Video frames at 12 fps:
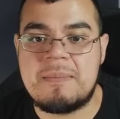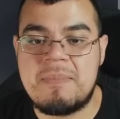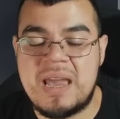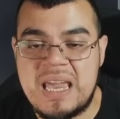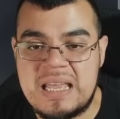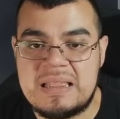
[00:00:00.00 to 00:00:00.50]

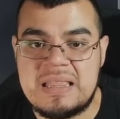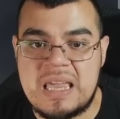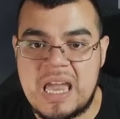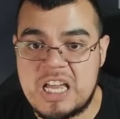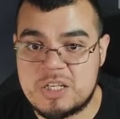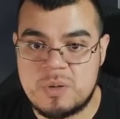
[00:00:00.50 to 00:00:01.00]
made the
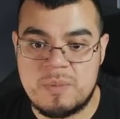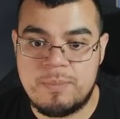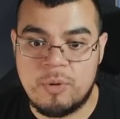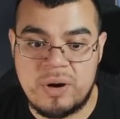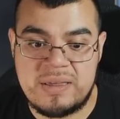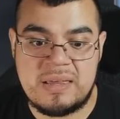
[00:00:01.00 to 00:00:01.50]
HP
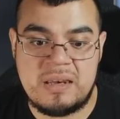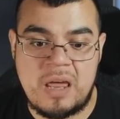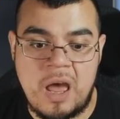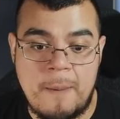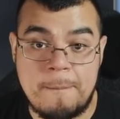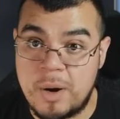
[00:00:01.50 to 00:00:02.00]
poison
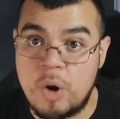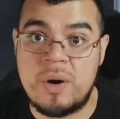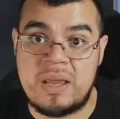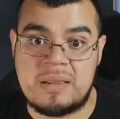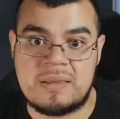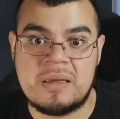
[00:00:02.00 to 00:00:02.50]

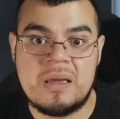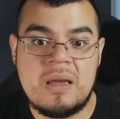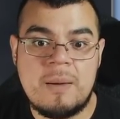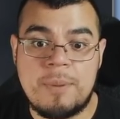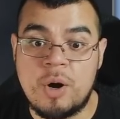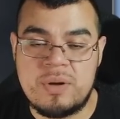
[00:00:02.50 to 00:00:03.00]

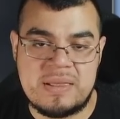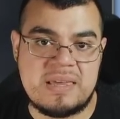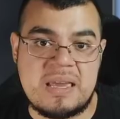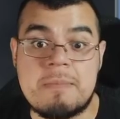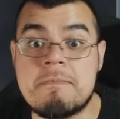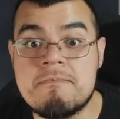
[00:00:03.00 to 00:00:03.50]

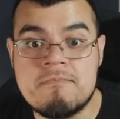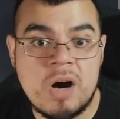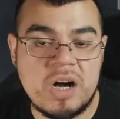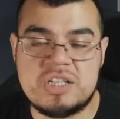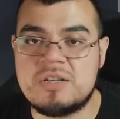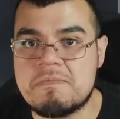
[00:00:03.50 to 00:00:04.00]
potency
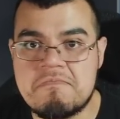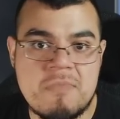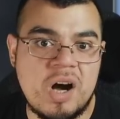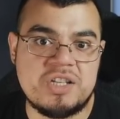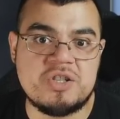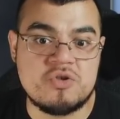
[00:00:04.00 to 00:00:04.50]

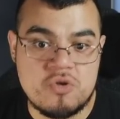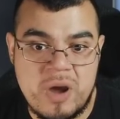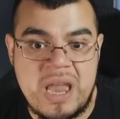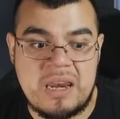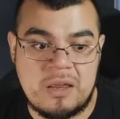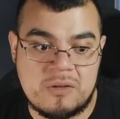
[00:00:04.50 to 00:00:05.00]
much
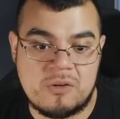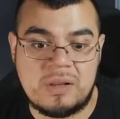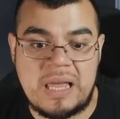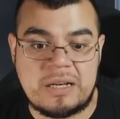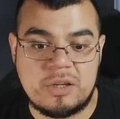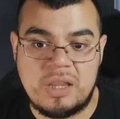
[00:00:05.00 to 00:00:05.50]
greater, so
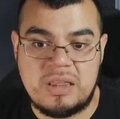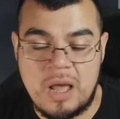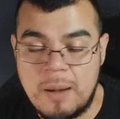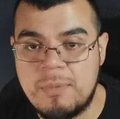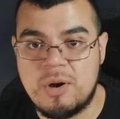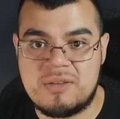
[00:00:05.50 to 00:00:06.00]
like the
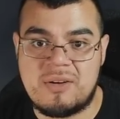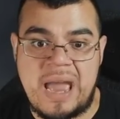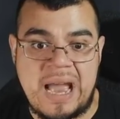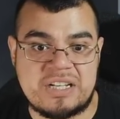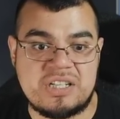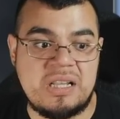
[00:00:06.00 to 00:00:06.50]
numbers are
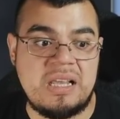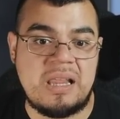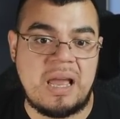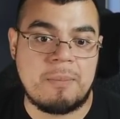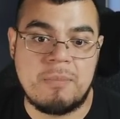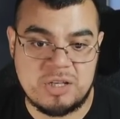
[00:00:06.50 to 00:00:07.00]
actually
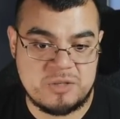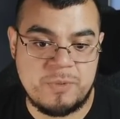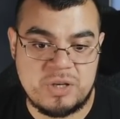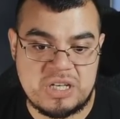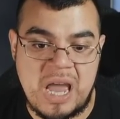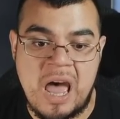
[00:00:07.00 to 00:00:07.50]
like
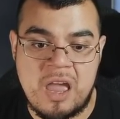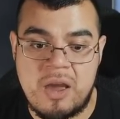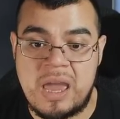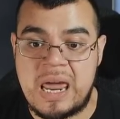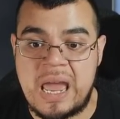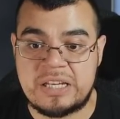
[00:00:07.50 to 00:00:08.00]
much higher.
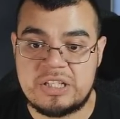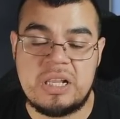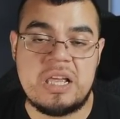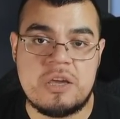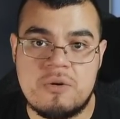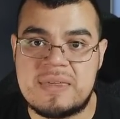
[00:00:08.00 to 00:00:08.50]
And I actually
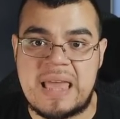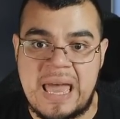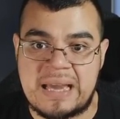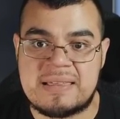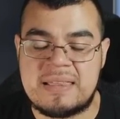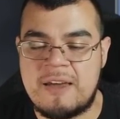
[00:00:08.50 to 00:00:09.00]
used
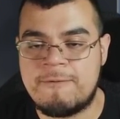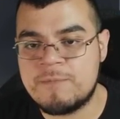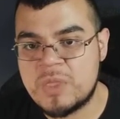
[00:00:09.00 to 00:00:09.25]
Exdeath